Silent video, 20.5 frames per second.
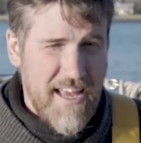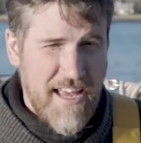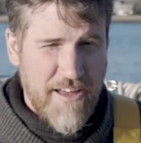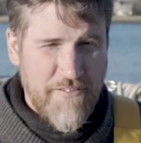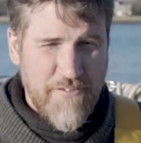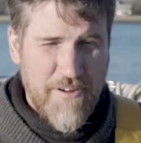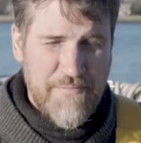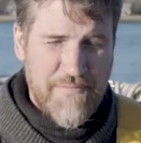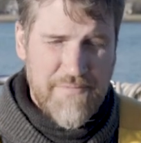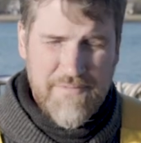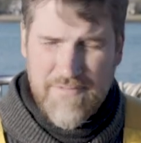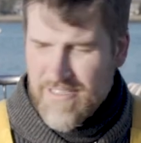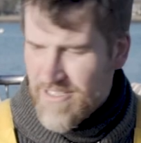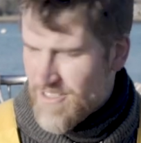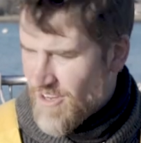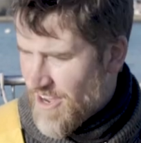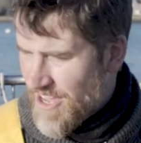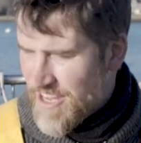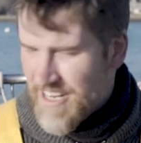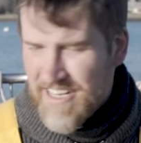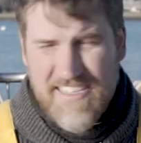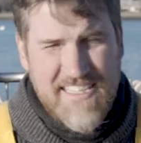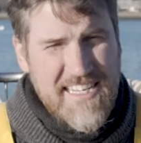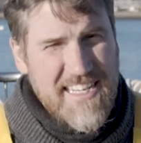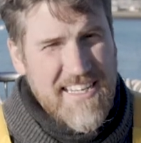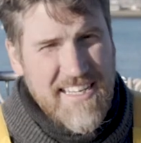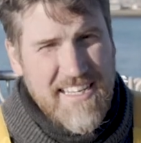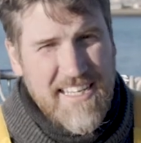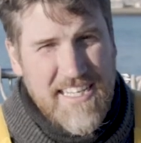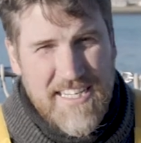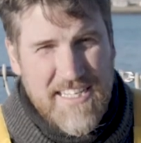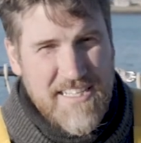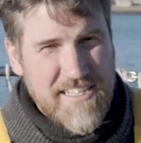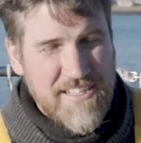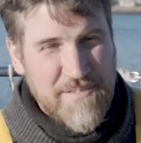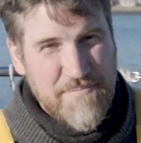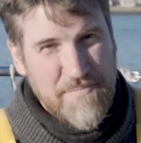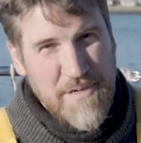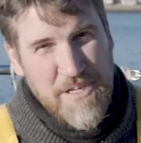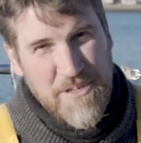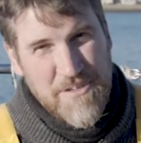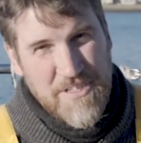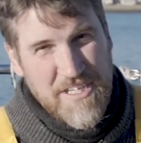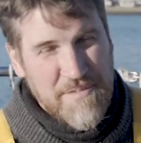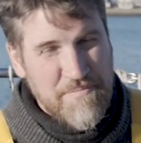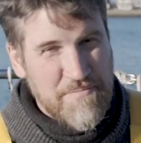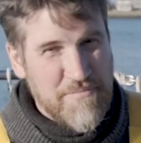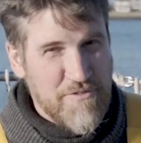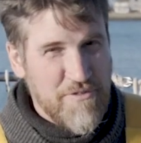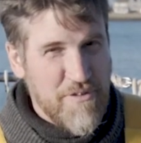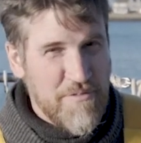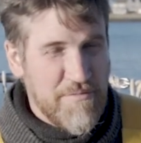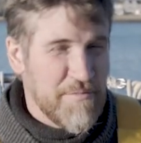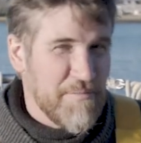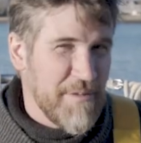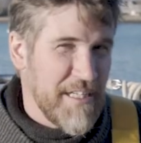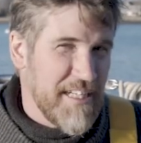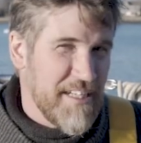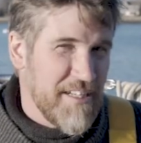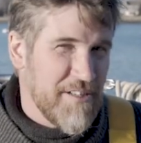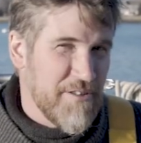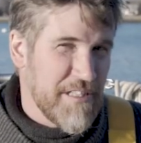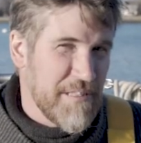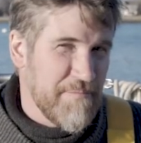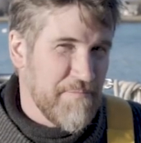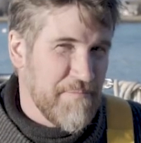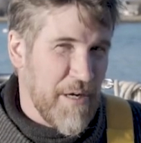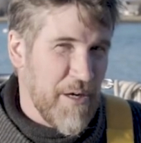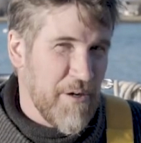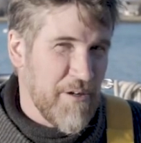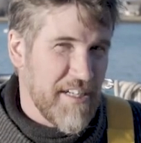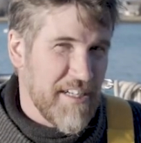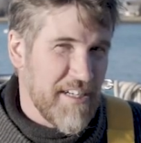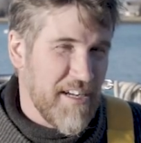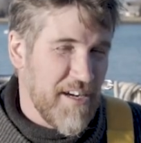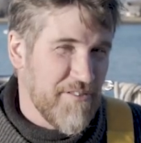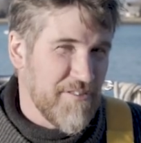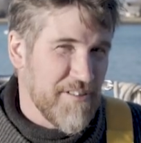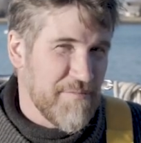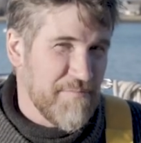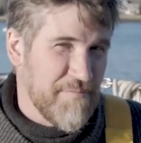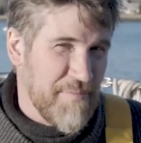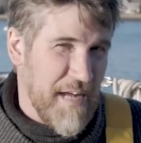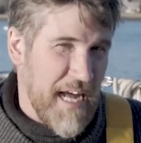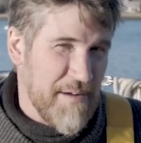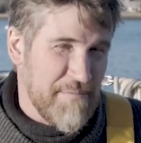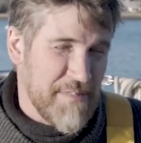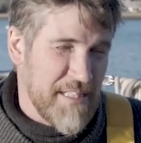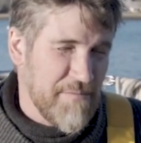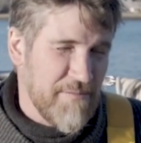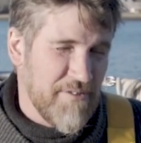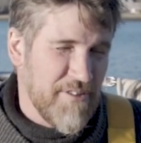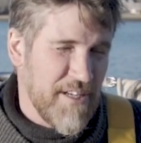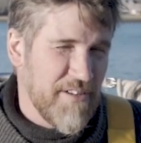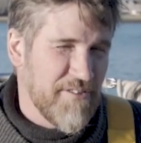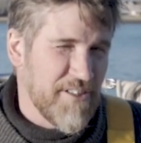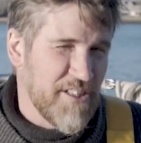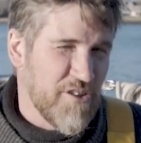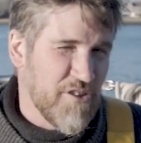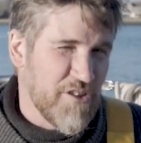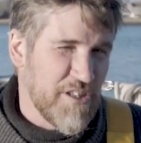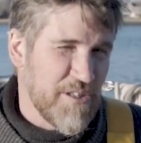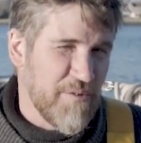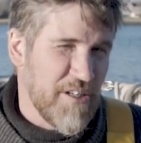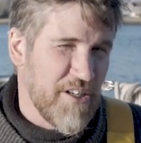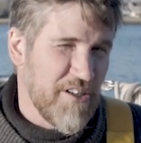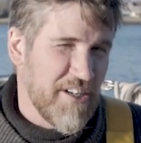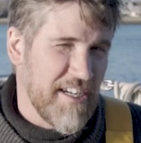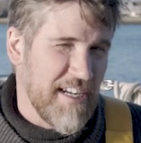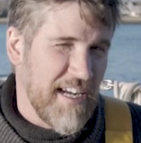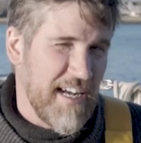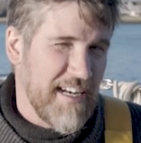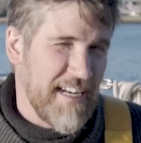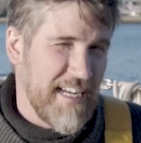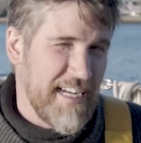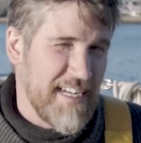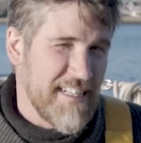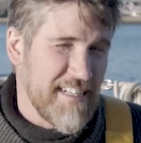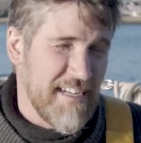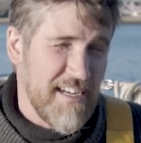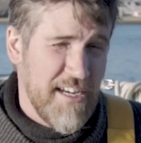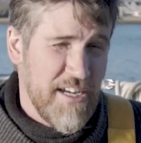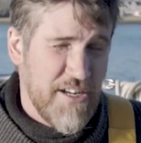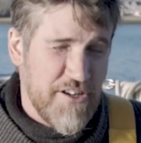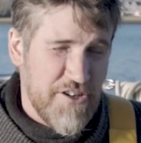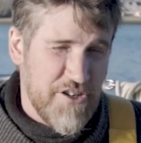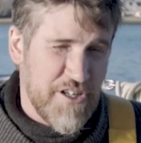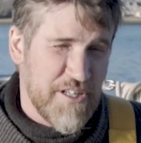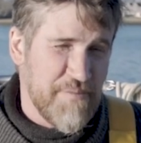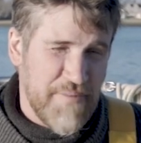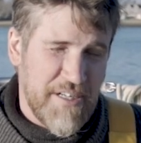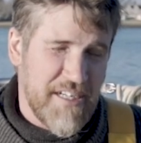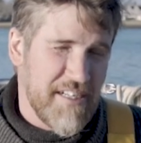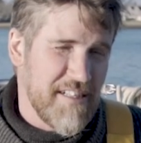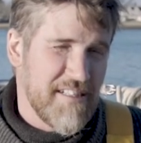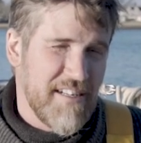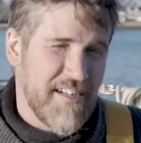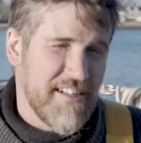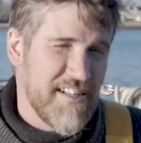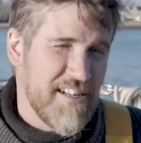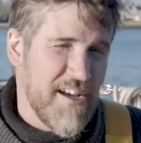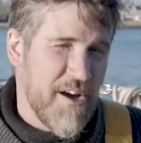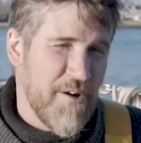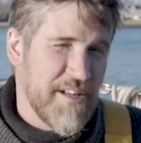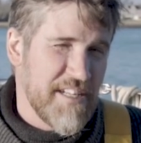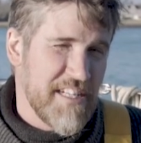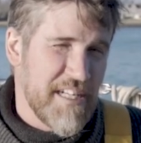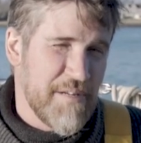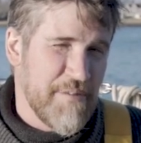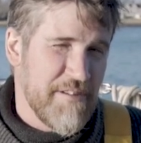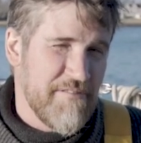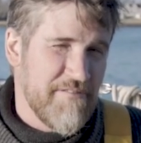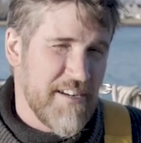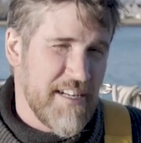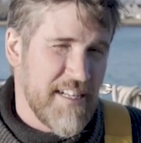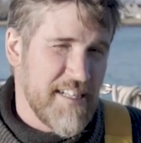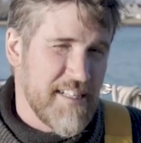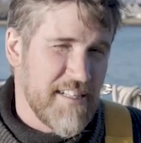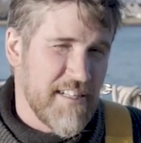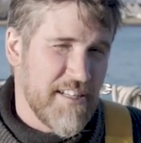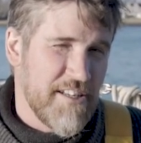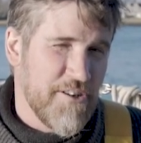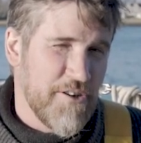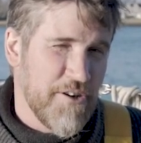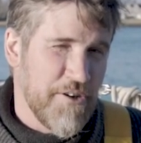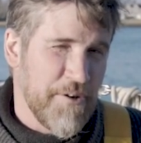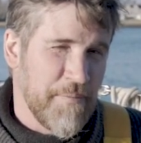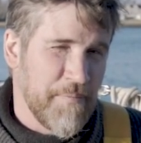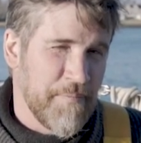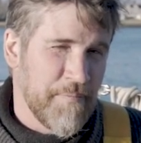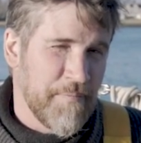If I'm tying a dinghy to the boat, I'd probably use a bowline over perhaps some of the other knots we're looking at later, just because I know it's going to be really secure.